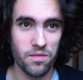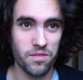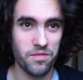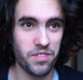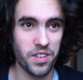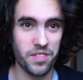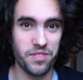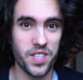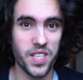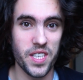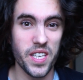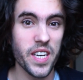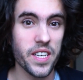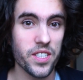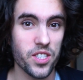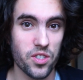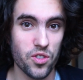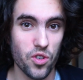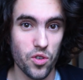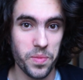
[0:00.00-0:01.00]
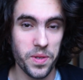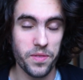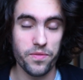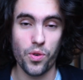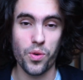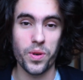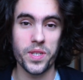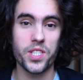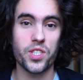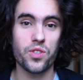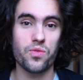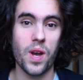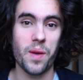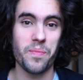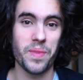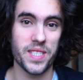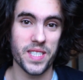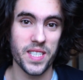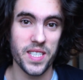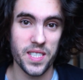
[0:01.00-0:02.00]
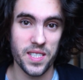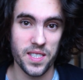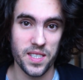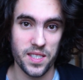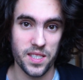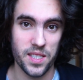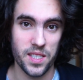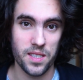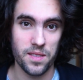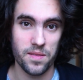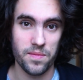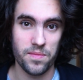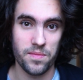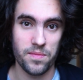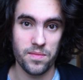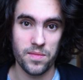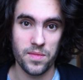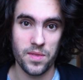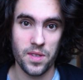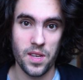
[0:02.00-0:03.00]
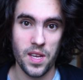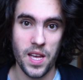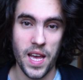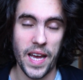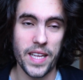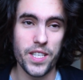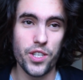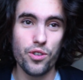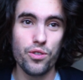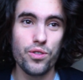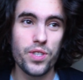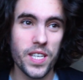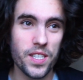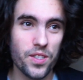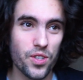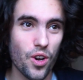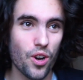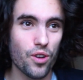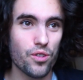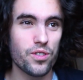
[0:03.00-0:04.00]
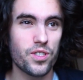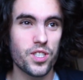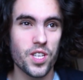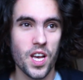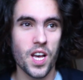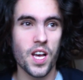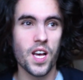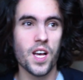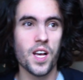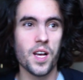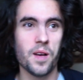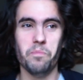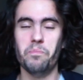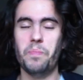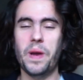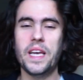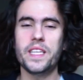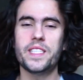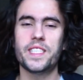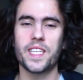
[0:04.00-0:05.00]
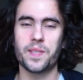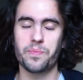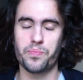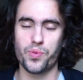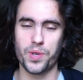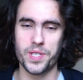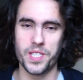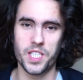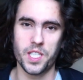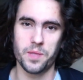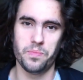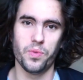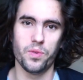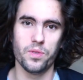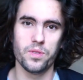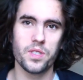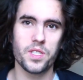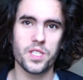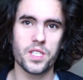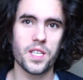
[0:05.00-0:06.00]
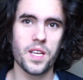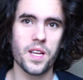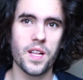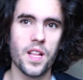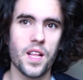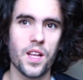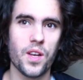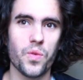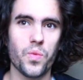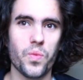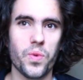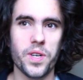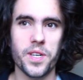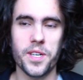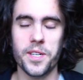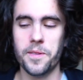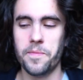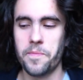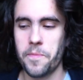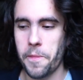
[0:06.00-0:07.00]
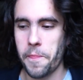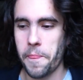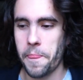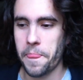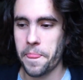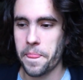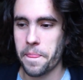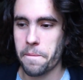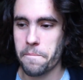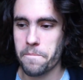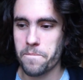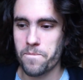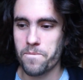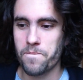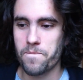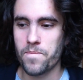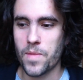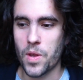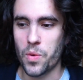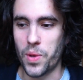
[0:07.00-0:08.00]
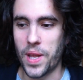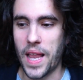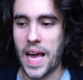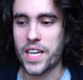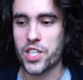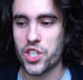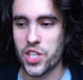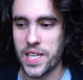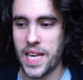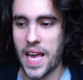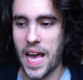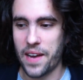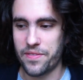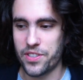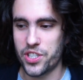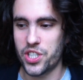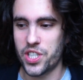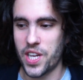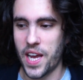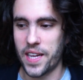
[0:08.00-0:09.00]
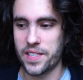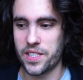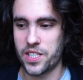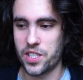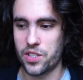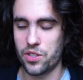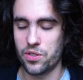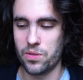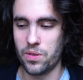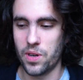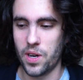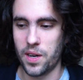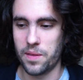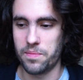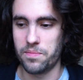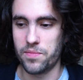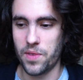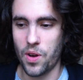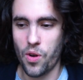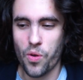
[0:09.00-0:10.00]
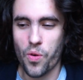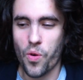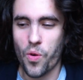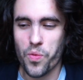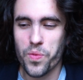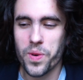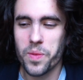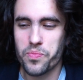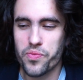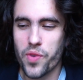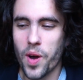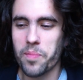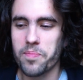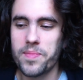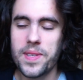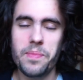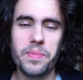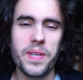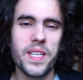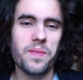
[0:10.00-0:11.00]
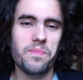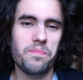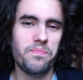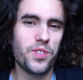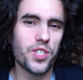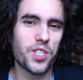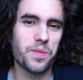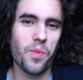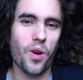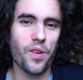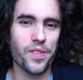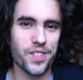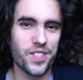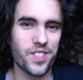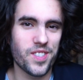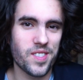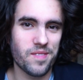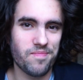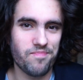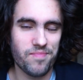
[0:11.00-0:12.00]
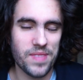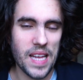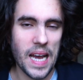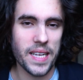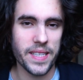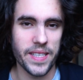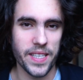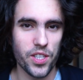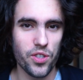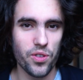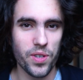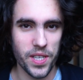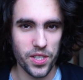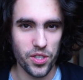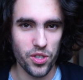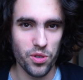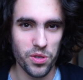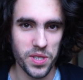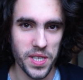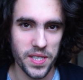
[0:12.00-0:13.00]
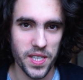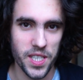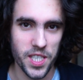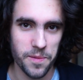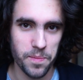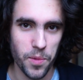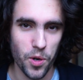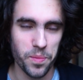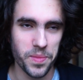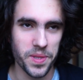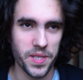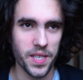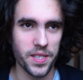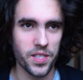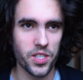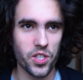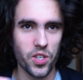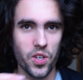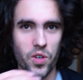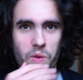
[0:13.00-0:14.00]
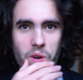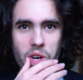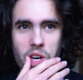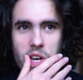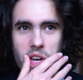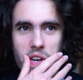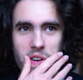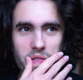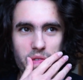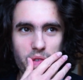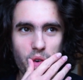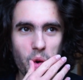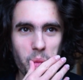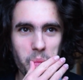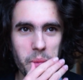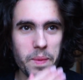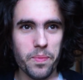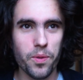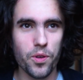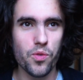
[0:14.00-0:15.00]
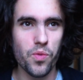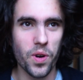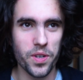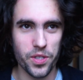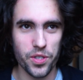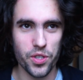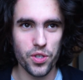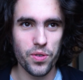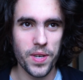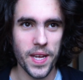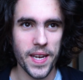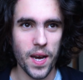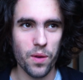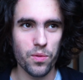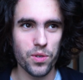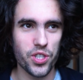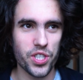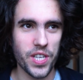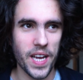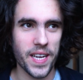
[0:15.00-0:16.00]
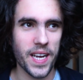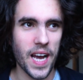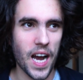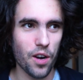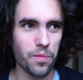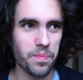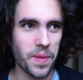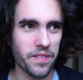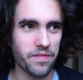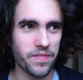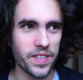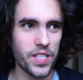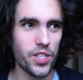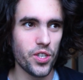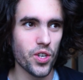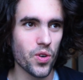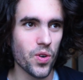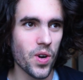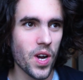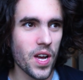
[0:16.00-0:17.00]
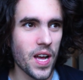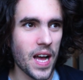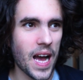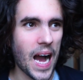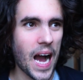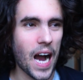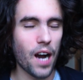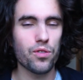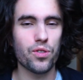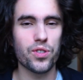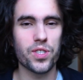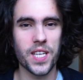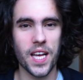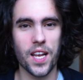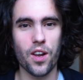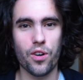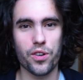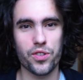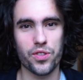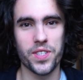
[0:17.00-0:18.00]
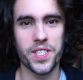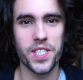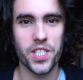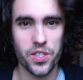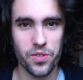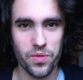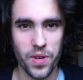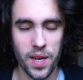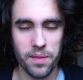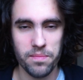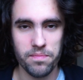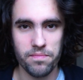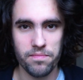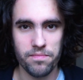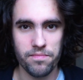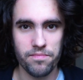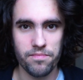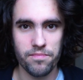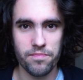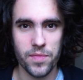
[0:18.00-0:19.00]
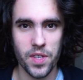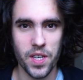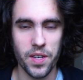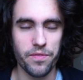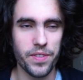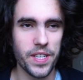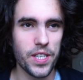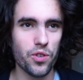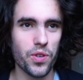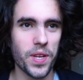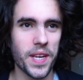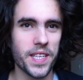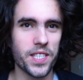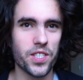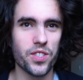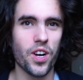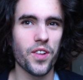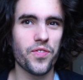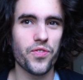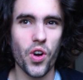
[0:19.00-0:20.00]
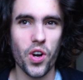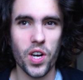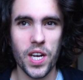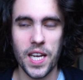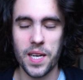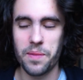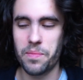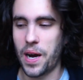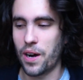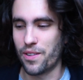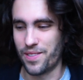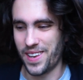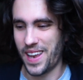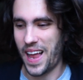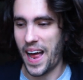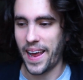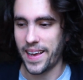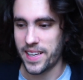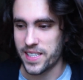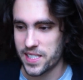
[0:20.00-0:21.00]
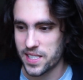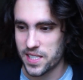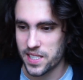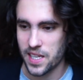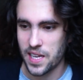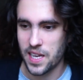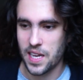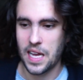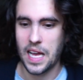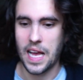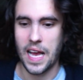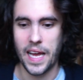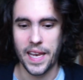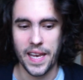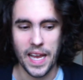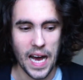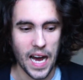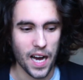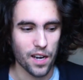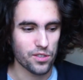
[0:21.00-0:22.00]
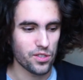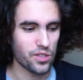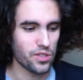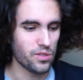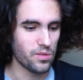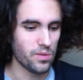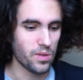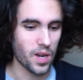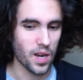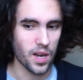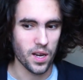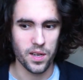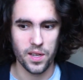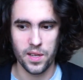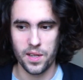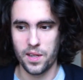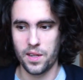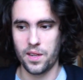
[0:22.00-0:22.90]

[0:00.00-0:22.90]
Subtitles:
50 years ago before Instagram existed. And using those basic principles will actually have a chance to, or will probably be the smartest tactic you can use at this moment. And so for people who want to do that, I would check out my video, How to Sell Art on Instagram, a video that is not talking about likes and how to